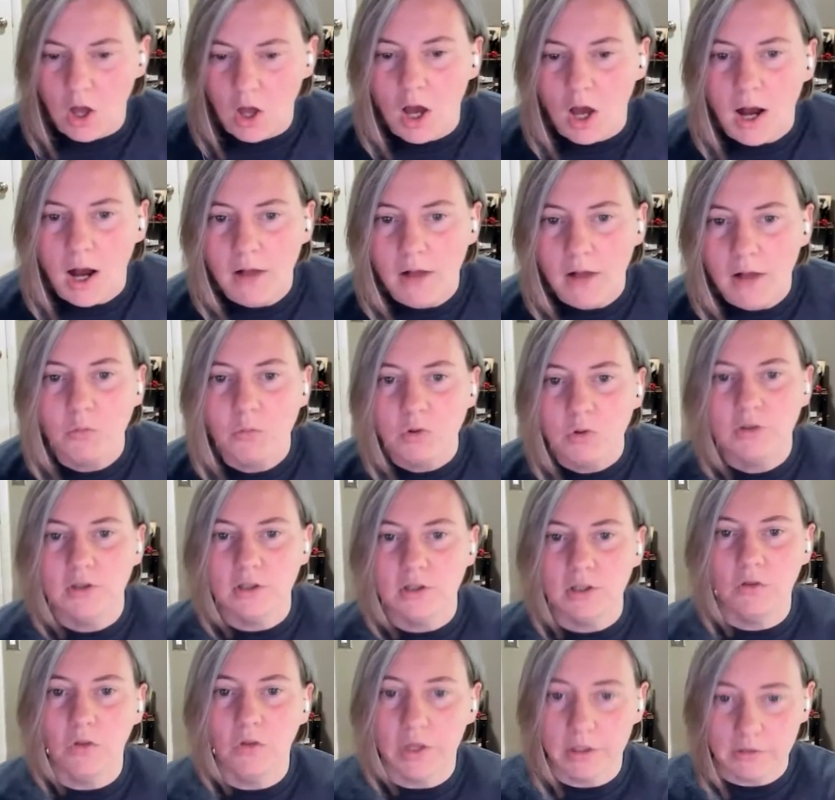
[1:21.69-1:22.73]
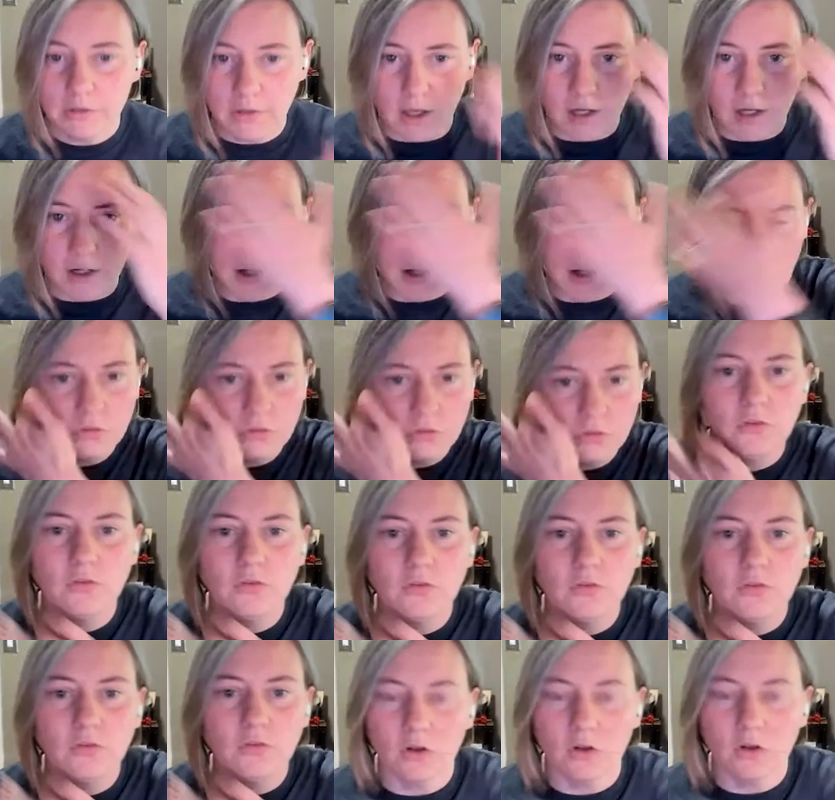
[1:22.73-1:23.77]
And then we did like that analysis that I
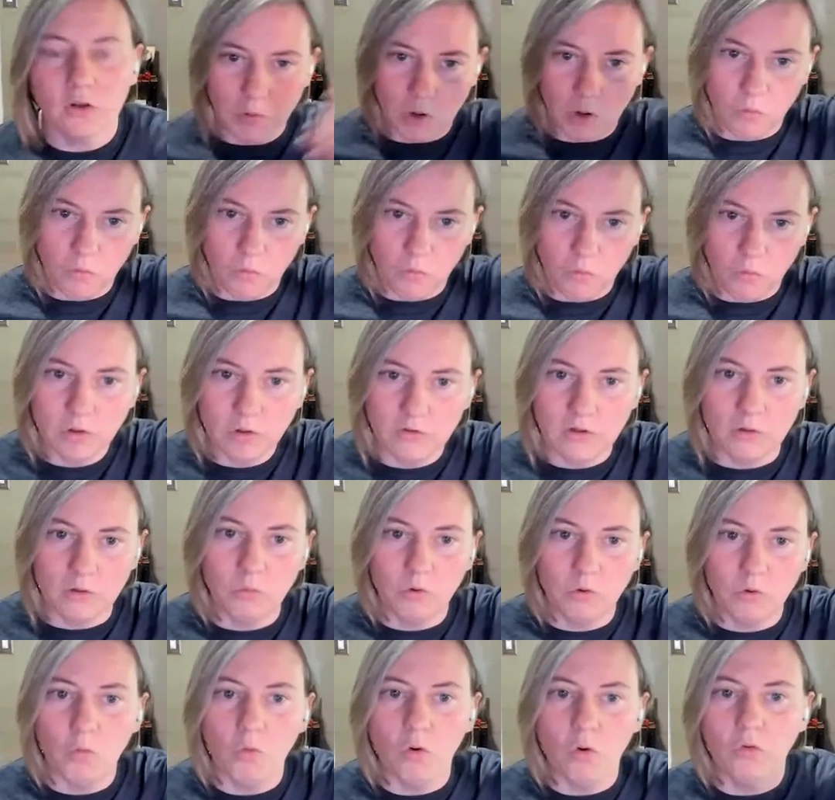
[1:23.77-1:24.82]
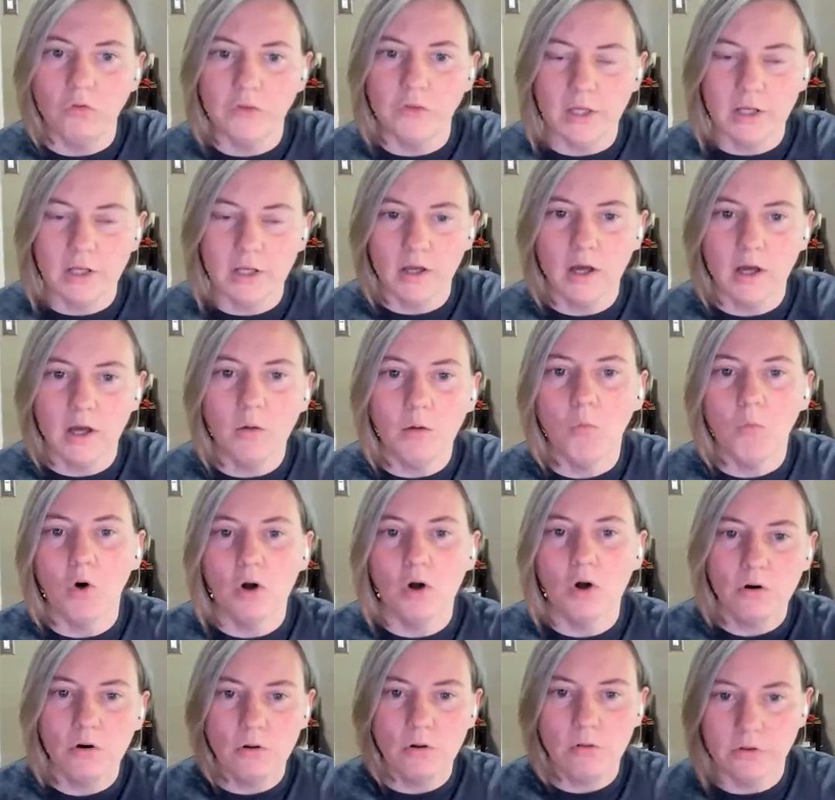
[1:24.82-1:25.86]
talked about where we looked at real world data and what
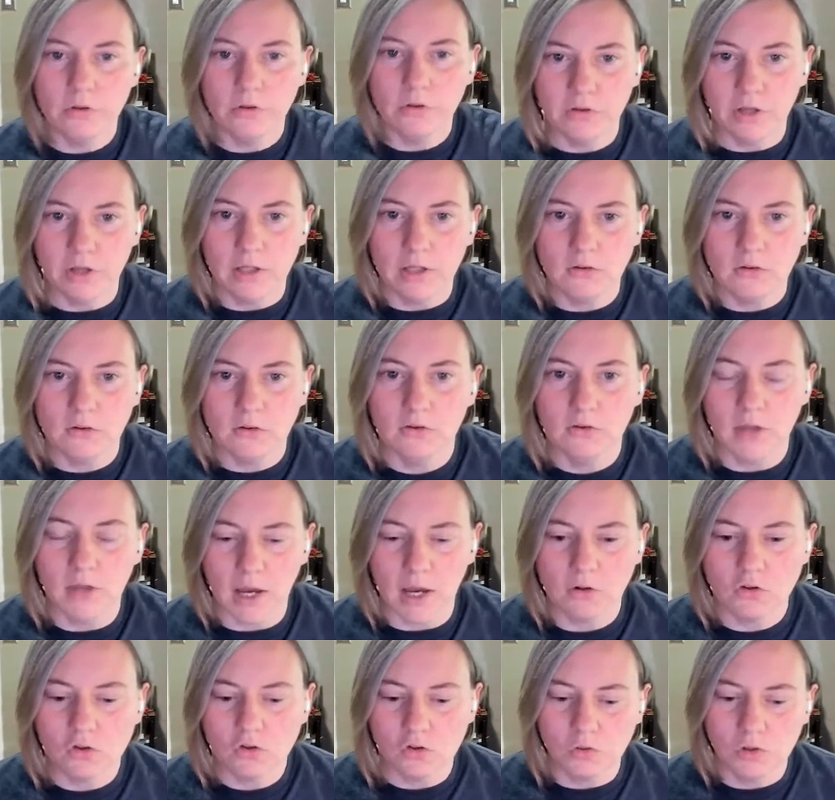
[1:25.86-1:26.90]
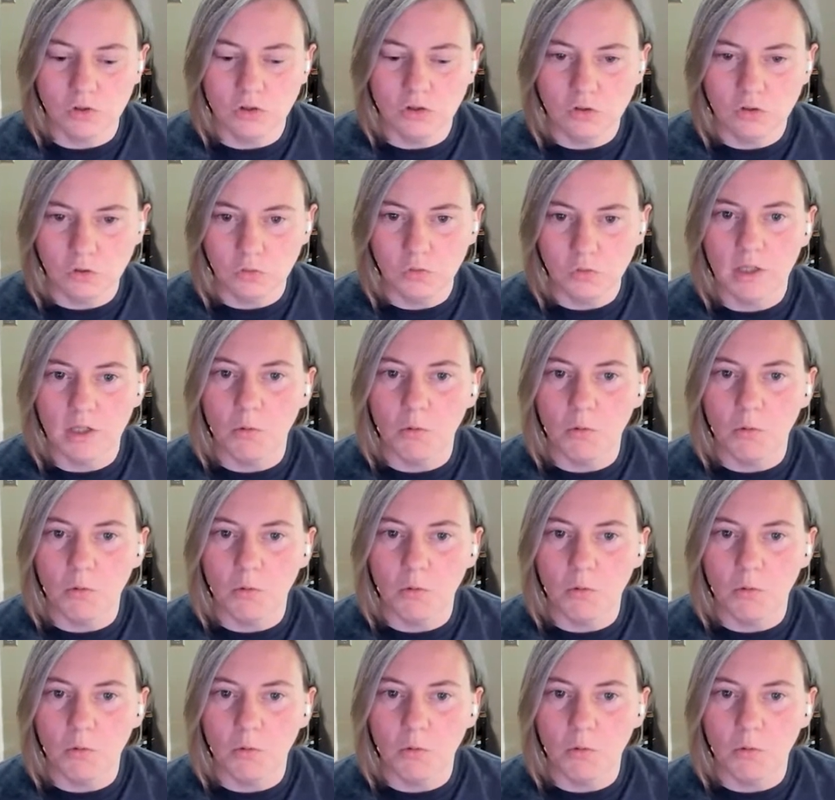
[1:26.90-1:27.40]
are the sites actually doing.